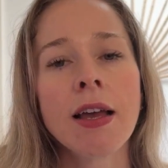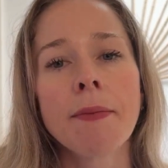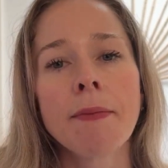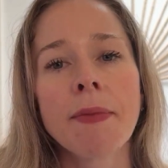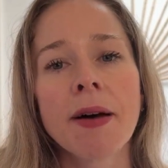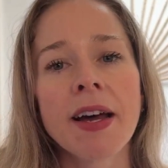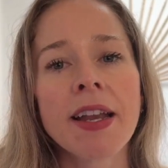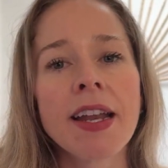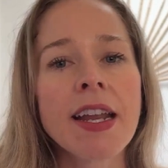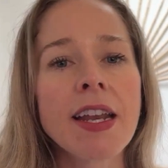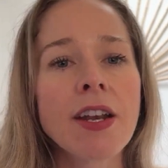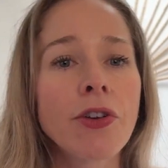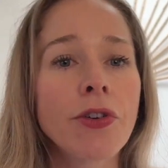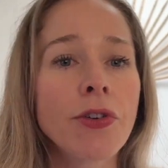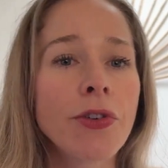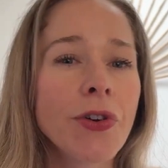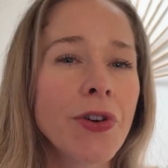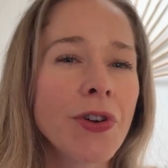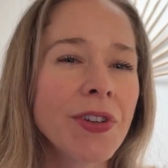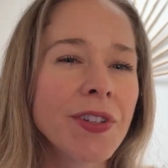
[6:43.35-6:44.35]
But in
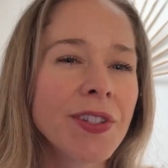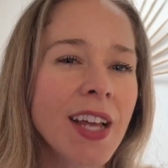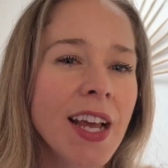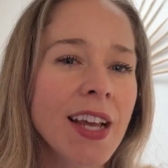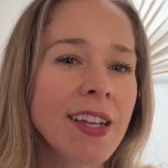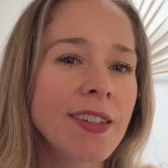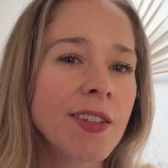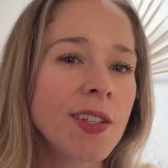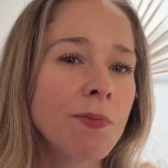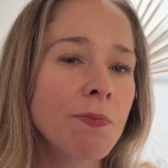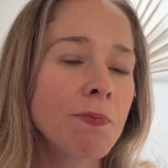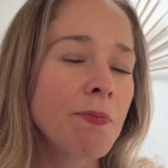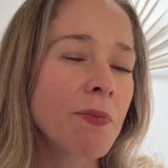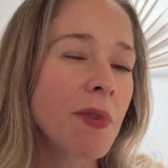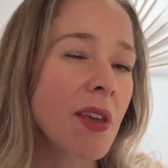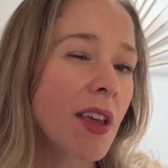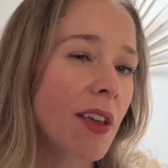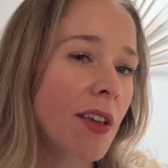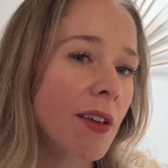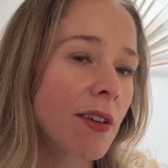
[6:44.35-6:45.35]
Kroger's case, its
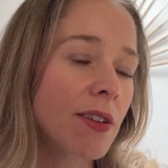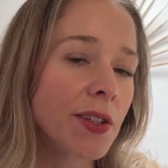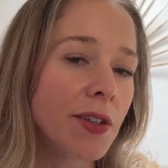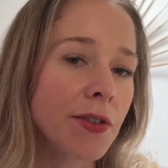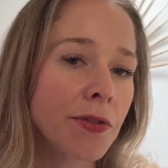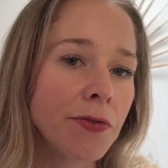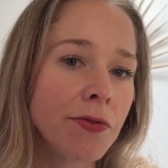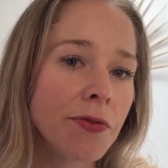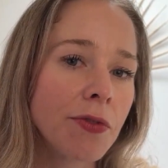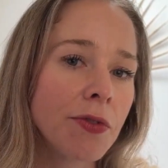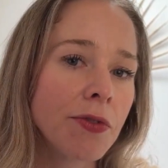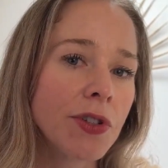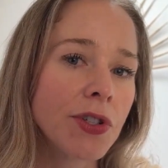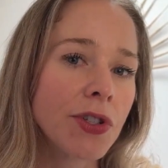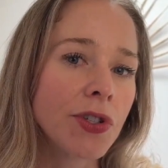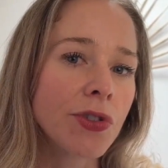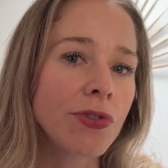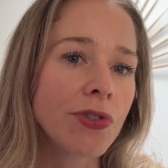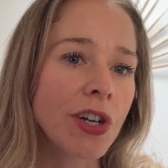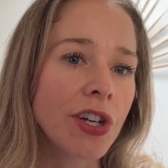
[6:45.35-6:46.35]
big sort of
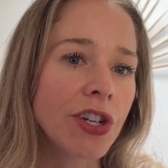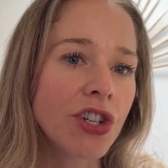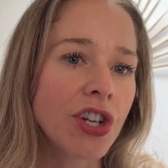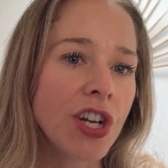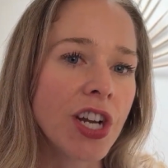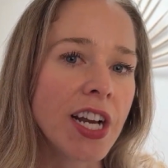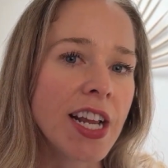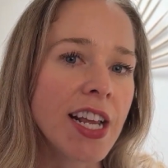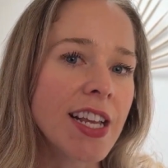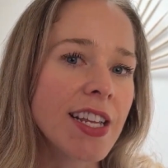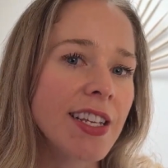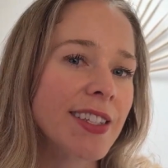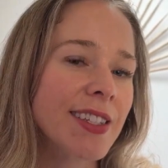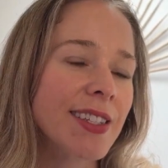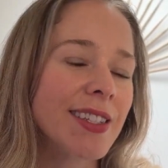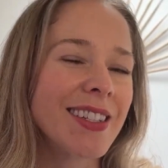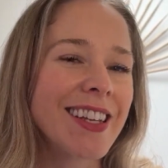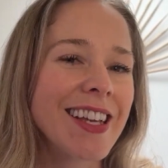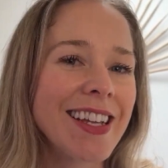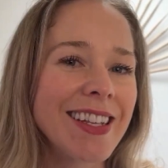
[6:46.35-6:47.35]
restriction
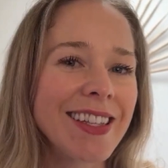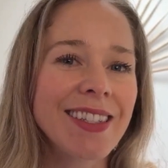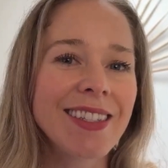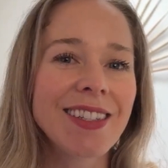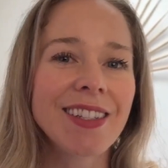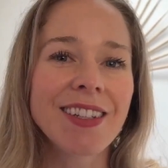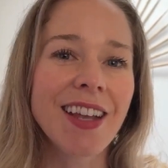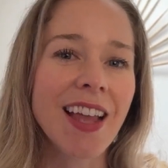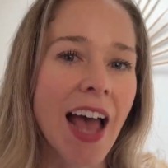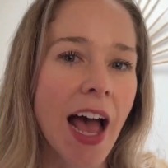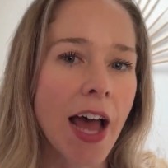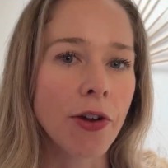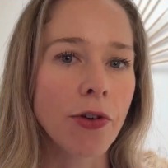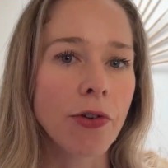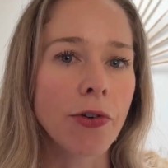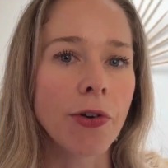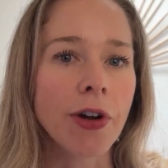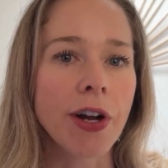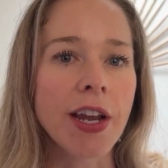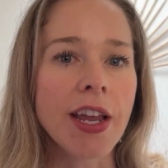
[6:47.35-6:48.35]
is its
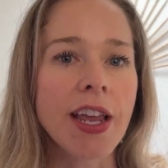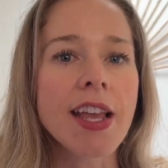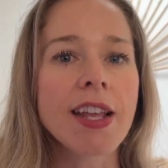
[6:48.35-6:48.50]
category.